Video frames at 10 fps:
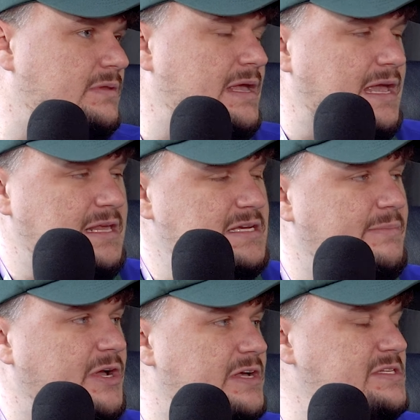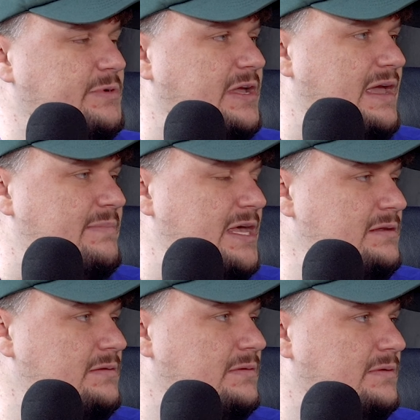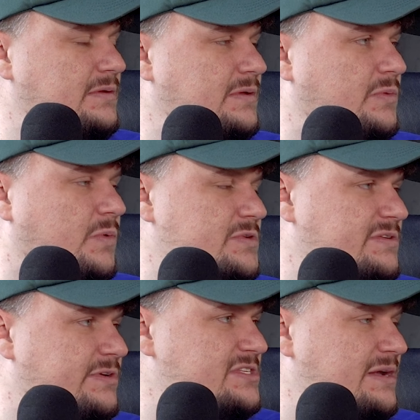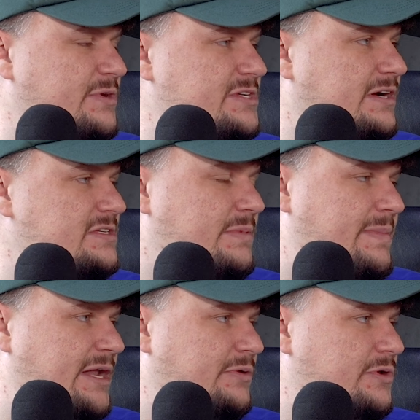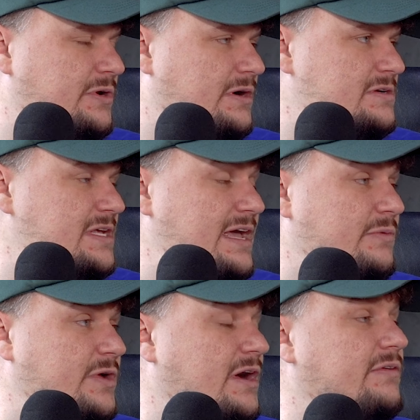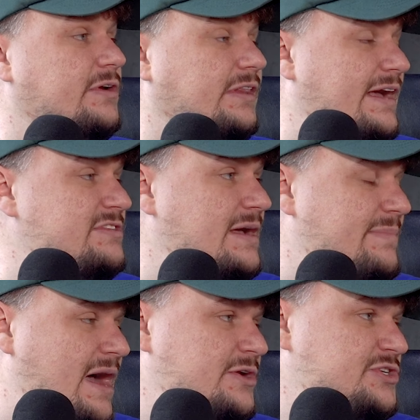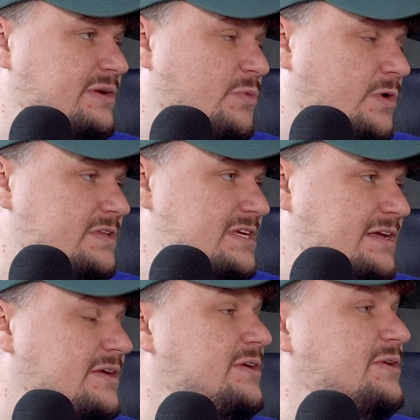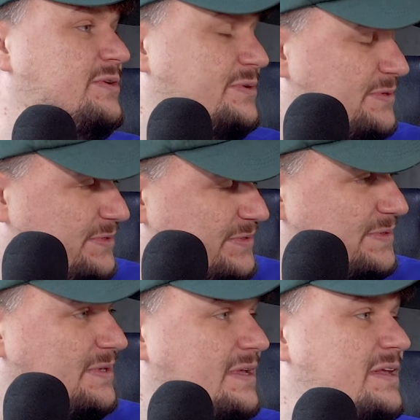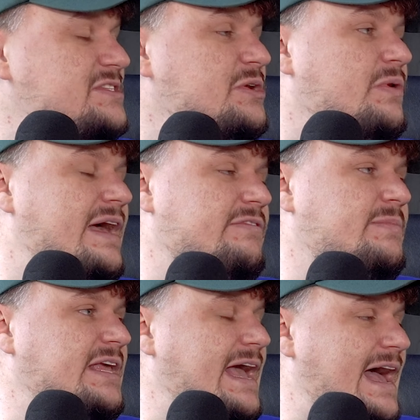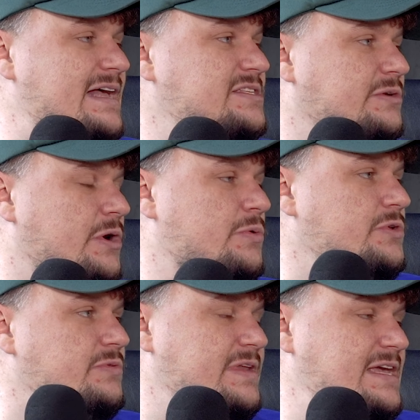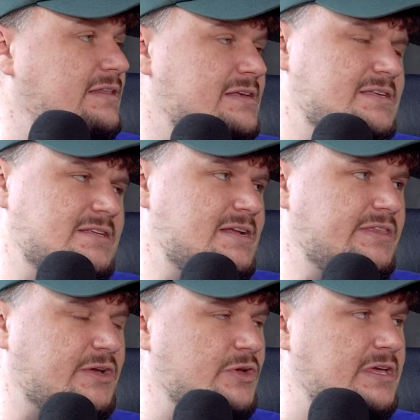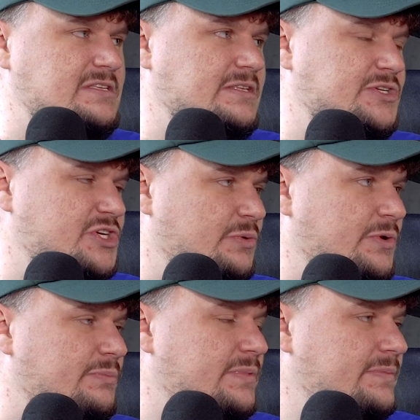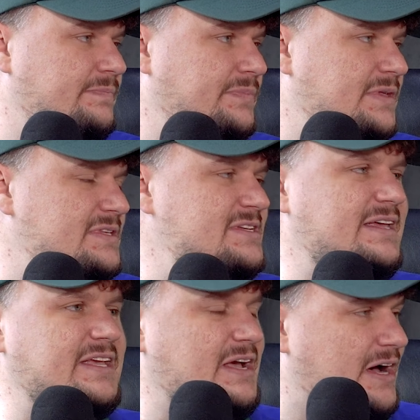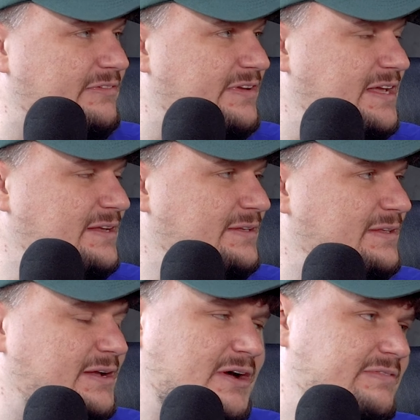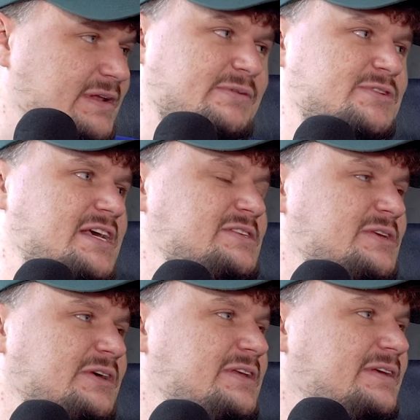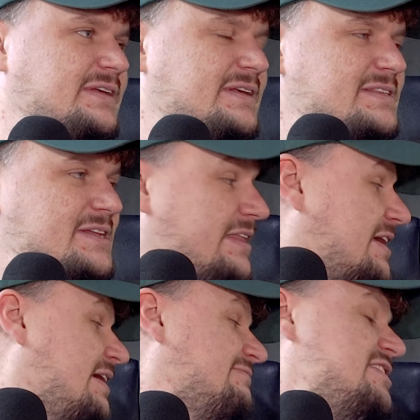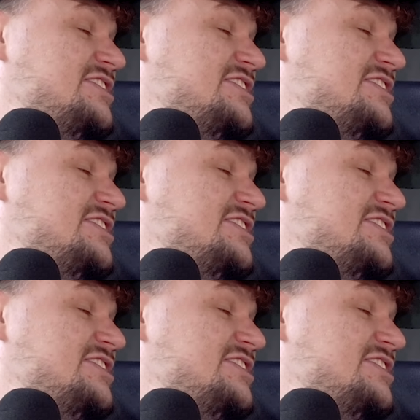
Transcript: Anytime a customer came in, what was the first thing we talked to them about on new cars? Hey, we offer a lifetime powertrain warranty. A unique proposition. So everybody has their own uniqueness, and it's not the cookies in the showroom. No, it's not the coffee. Coffee never Typically tastes not. good. It's not the comfy